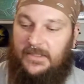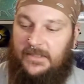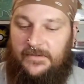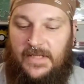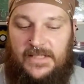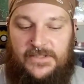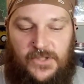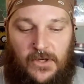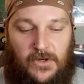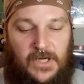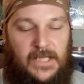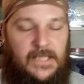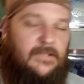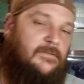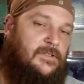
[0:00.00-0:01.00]
that's
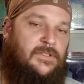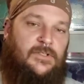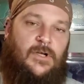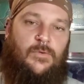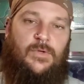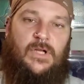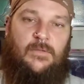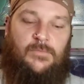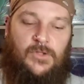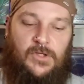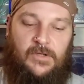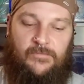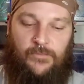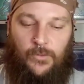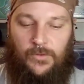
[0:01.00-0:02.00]
alright. You know what I'm
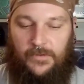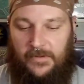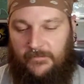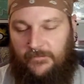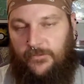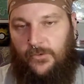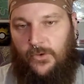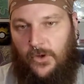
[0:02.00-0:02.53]
looking for, them full